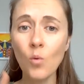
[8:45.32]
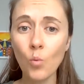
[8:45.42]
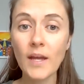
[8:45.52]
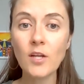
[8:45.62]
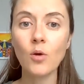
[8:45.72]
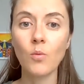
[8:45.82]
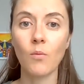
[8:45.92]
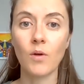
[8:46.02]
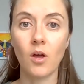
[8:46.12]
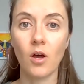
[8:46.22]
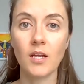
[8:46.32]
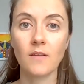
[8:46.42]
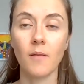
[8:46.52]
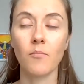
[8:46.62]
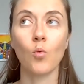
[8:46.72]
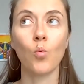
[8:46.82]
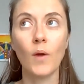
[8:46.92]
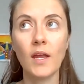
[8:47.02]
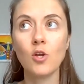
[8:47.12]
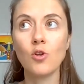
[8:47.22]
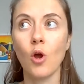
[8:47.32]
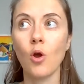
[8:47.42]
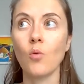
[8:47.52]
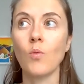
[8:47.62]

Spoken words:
we know where we're guiding them. We know